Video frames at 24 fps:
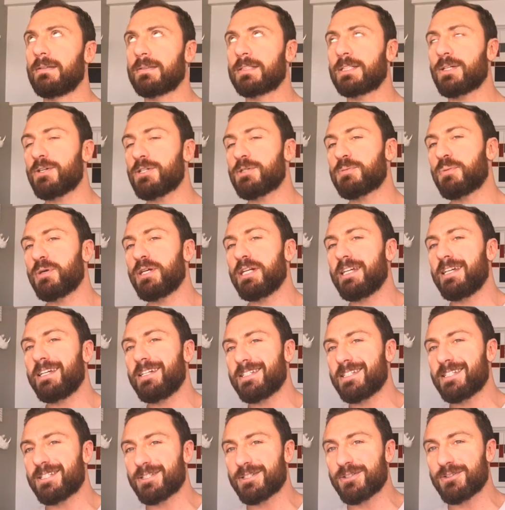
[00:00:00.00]
So it's pretty
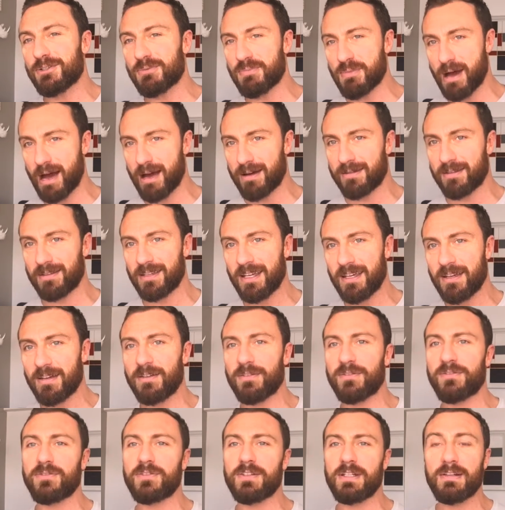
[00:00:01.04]
easy to do the math.
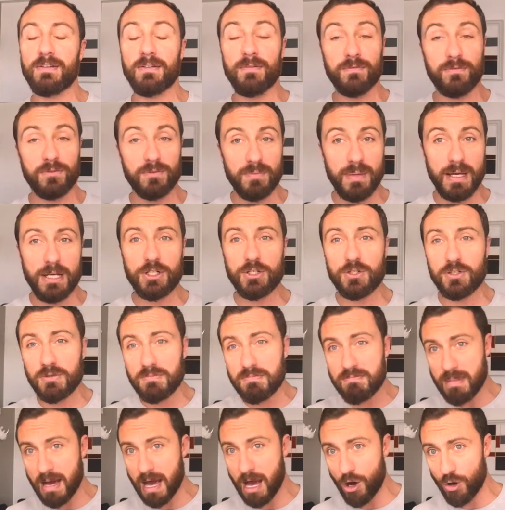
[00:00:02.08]
If the information
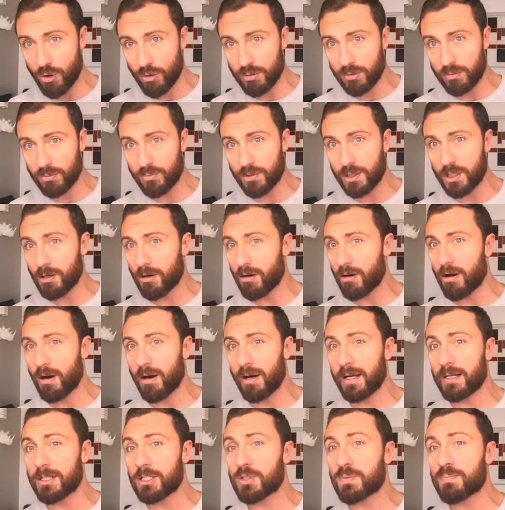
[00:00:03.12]
amount we are
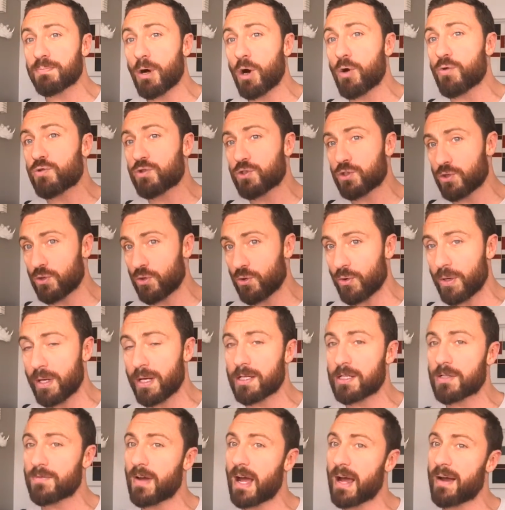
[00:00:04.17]
exposed to
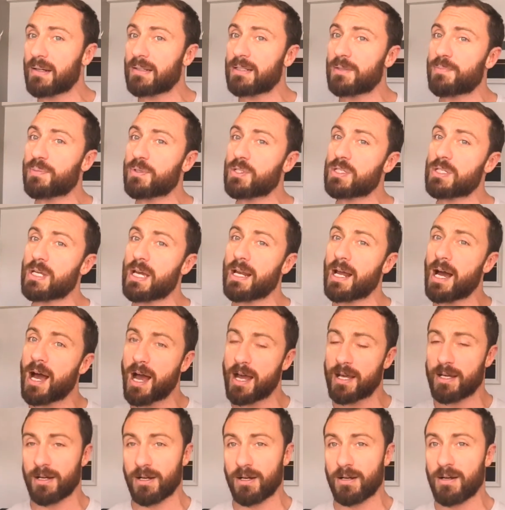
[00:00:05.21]
is 500%
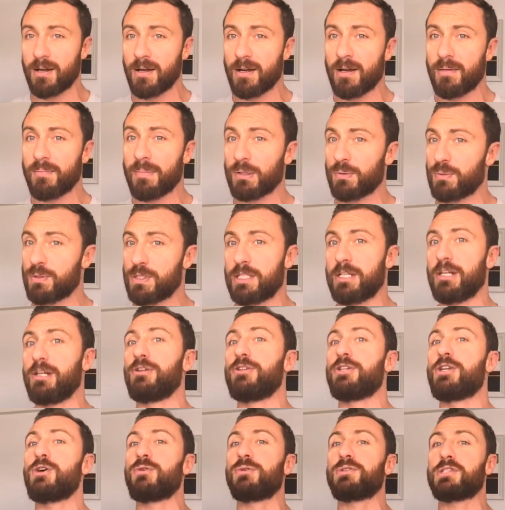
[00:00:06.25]
higher, but we still
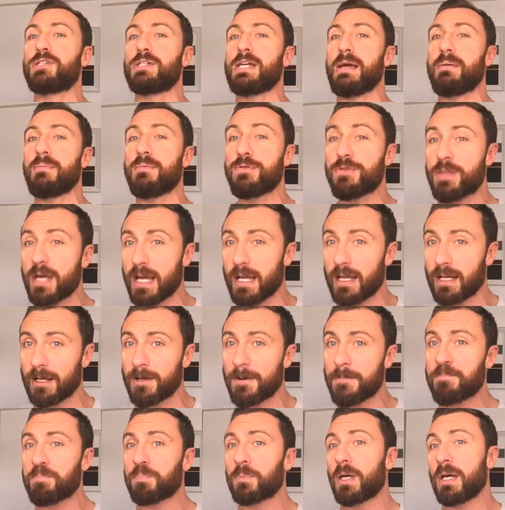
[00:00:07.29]
know the same thing,
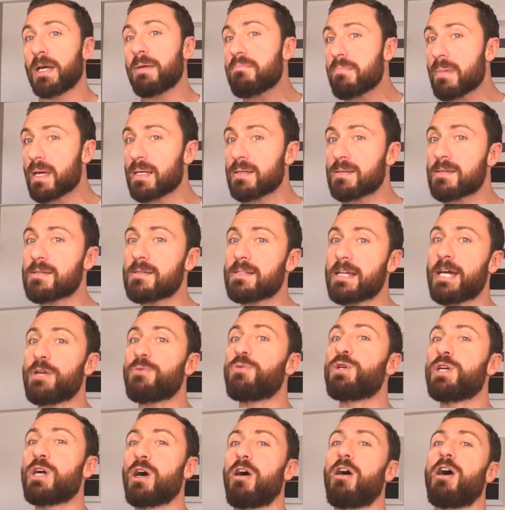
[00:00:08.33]
it means that
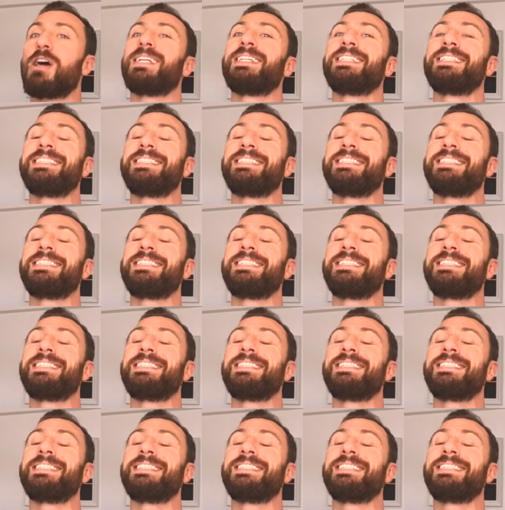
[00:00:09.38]
we are